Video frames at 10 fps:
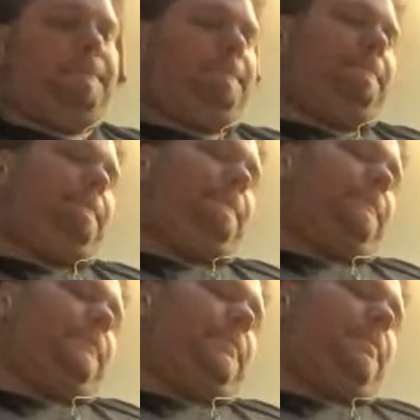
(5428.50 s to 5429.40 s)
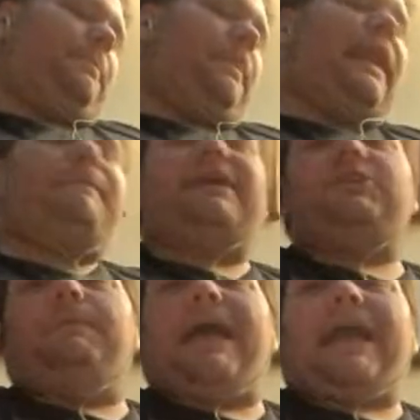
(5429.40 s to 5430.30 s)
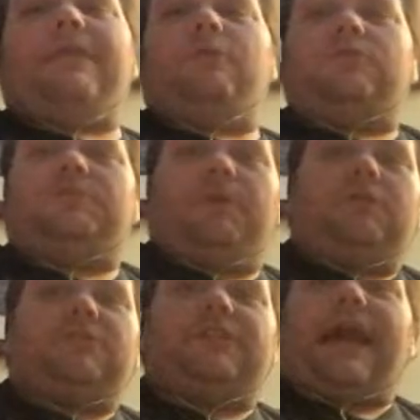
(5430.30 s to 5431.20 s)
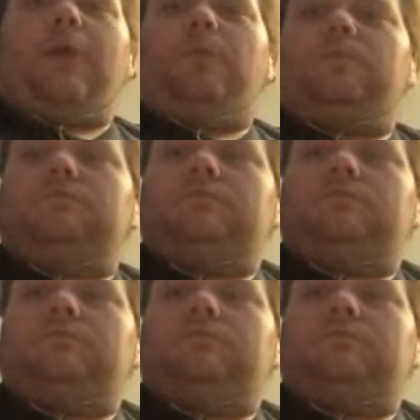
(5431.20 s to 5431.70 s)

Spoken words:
And okay. I'm actually back on those pills now.